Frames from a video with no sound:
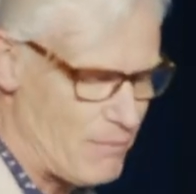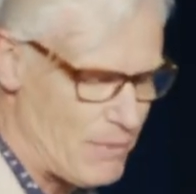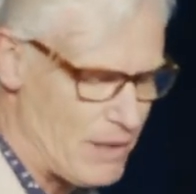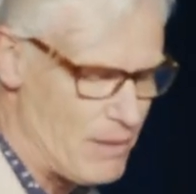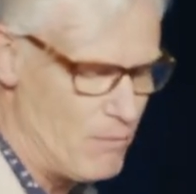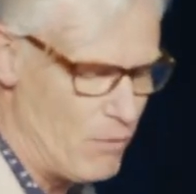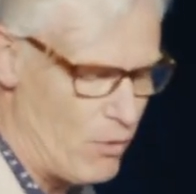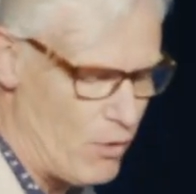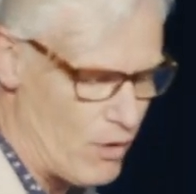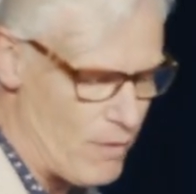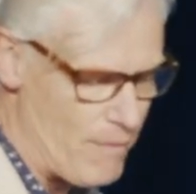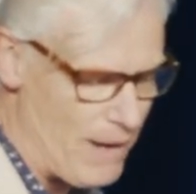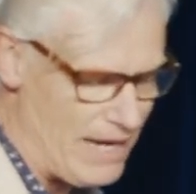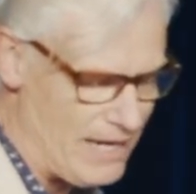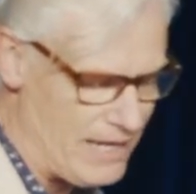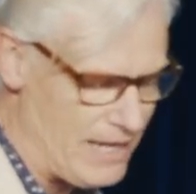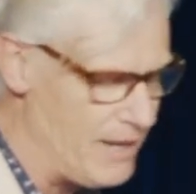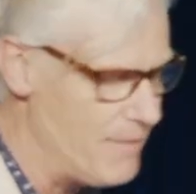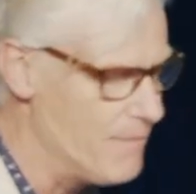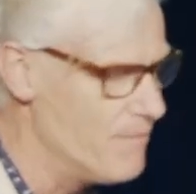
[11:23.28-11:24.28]
bit more about
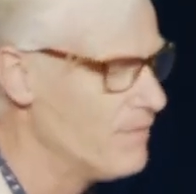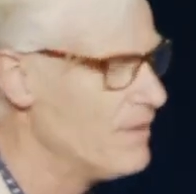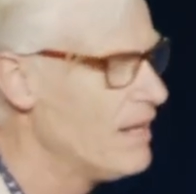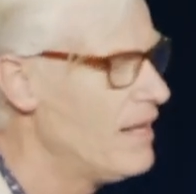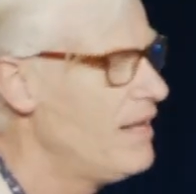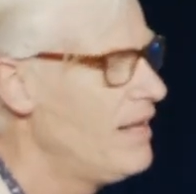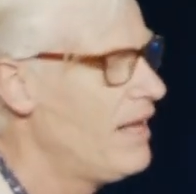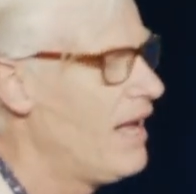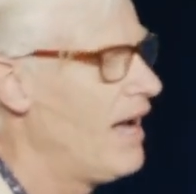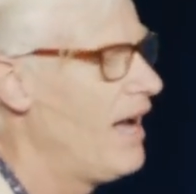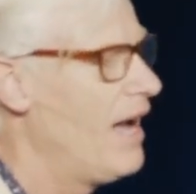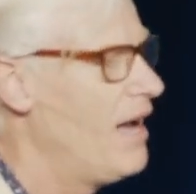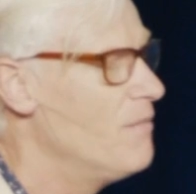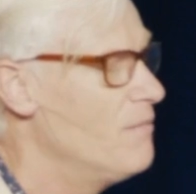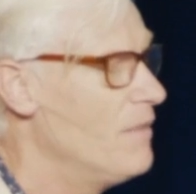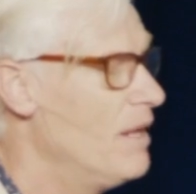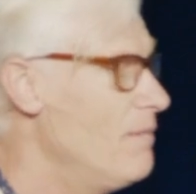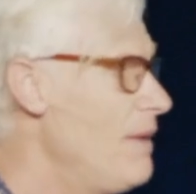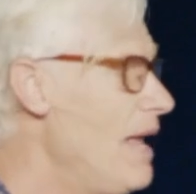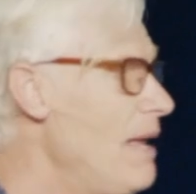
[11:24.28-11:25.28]
him.
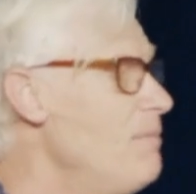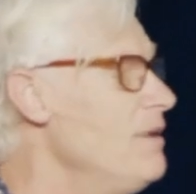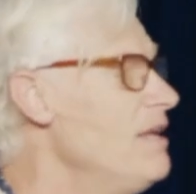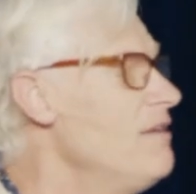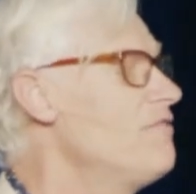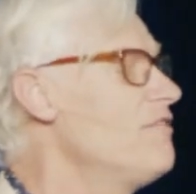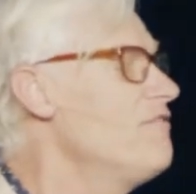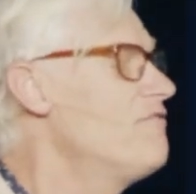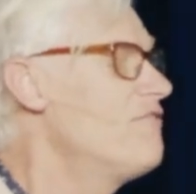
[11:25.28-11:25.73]
Maybe even